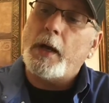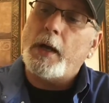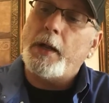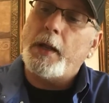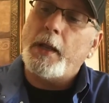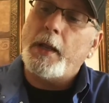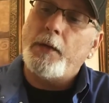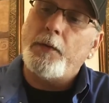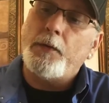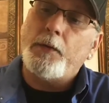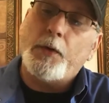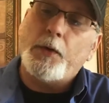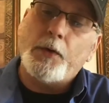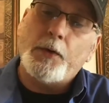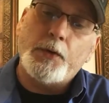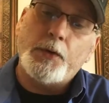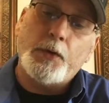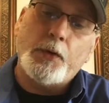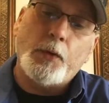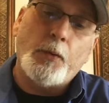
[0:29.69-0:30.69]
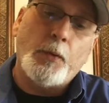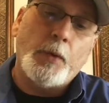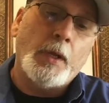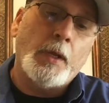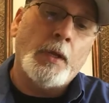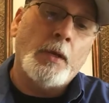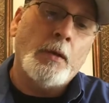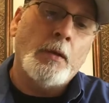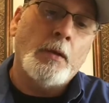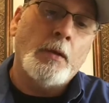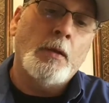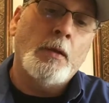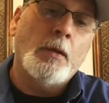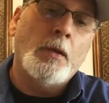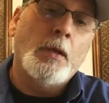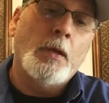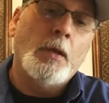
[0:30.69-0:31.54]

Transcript: how to enter to win